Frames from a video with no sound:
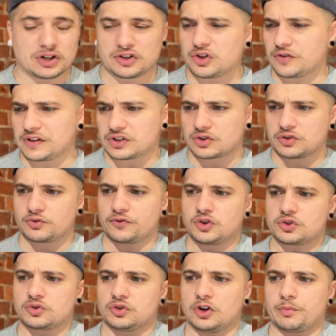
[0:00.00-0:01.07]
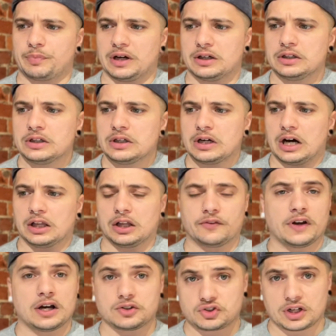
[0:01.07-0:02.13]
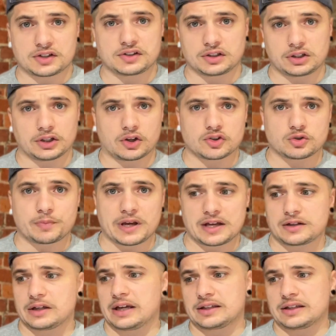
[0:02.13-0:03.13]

I don't know if that's controversial or not, but I love how Jack Sinclair goes about it.